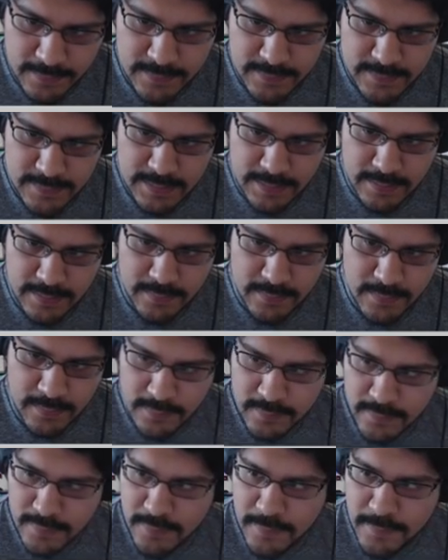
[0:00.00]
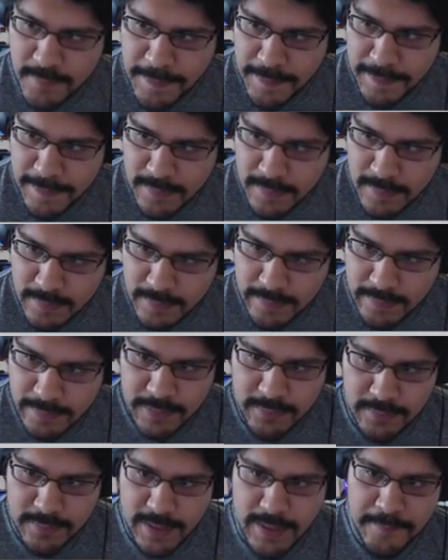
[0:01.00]
I'll just click on those two and then
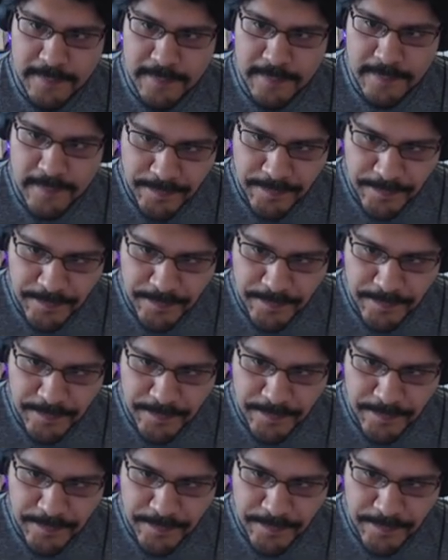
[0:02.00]
hit OK.